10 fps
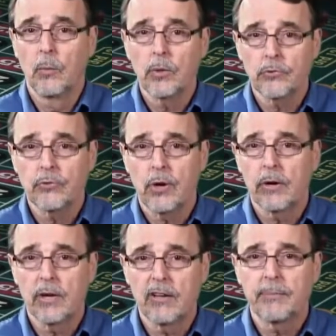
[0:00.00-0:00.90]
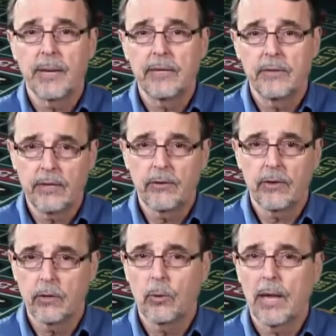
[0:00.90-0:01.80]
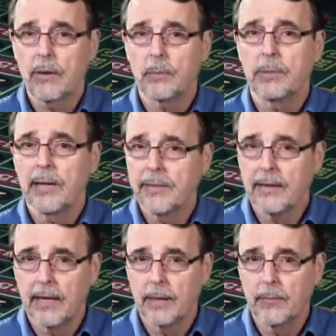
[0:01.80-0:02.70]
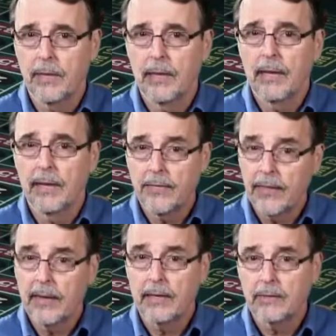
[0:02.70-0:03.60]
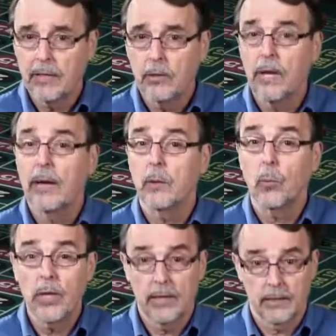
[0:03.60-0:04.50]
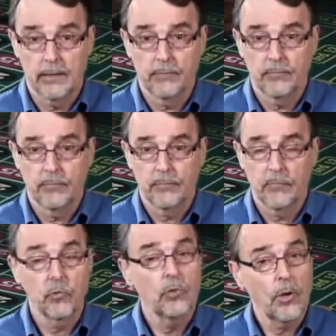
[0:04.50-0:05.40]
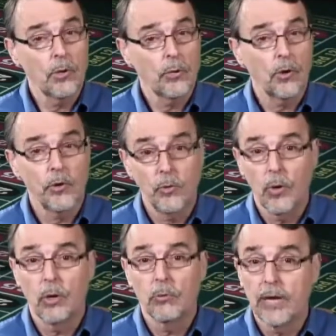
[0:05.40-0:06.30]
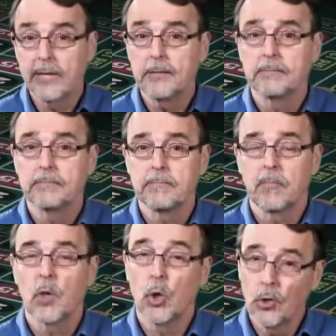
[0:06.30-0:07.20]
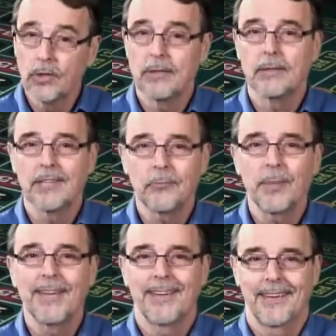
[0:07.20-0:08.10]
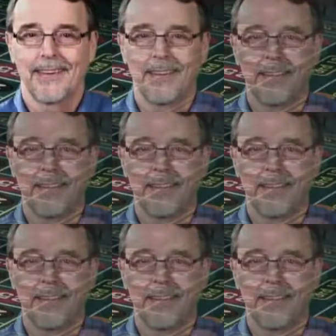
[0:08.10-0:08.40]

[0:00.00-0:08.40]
We'll start off by teaching you how to play the game, and then I'll tell you how to win. So, are you all ready? Good, let's begin.